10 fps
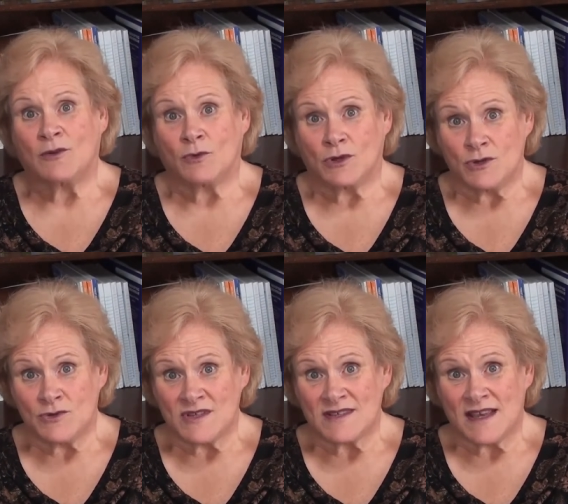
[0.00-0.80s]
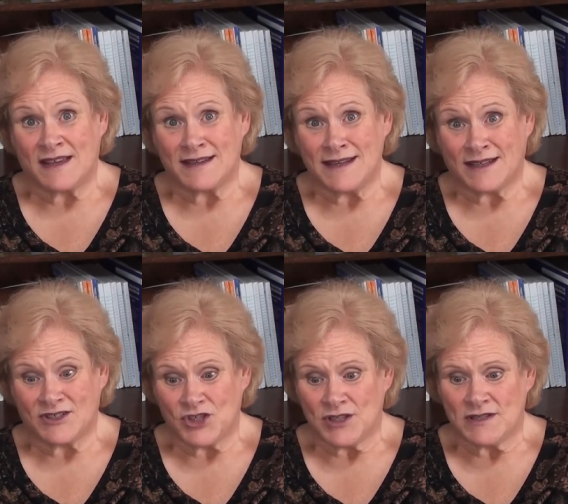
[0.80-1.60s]
it reduces
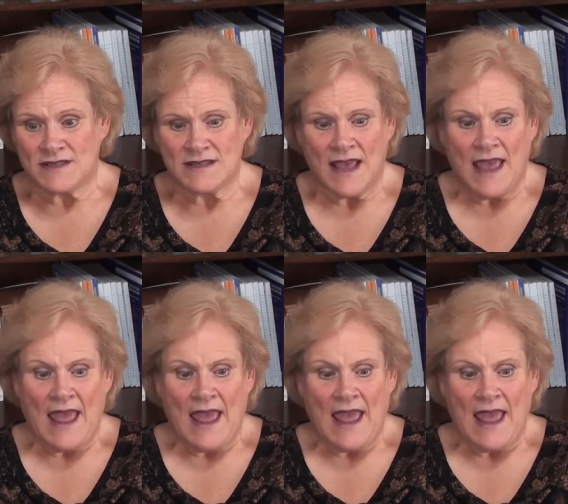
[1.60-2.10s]
addictions,